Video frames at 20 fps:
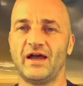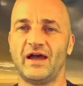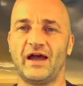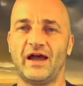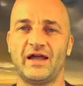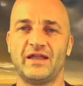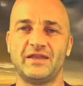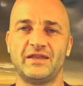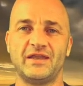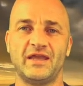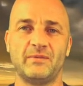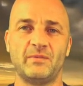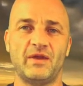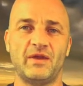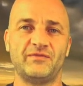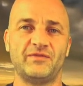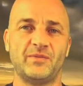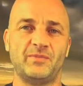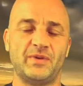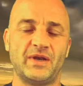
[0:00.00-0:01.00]
And
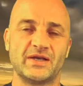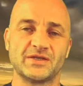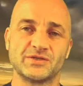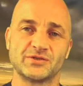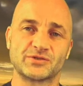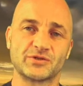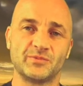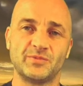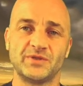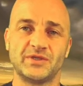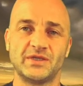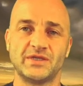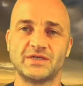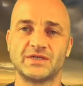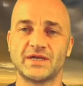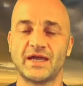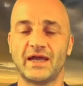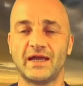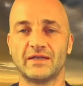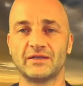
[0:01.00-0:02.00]
if the person's open to
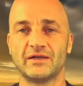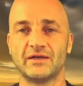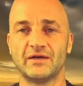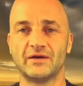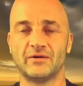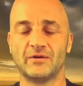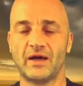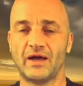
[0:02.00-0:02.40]
chat a little,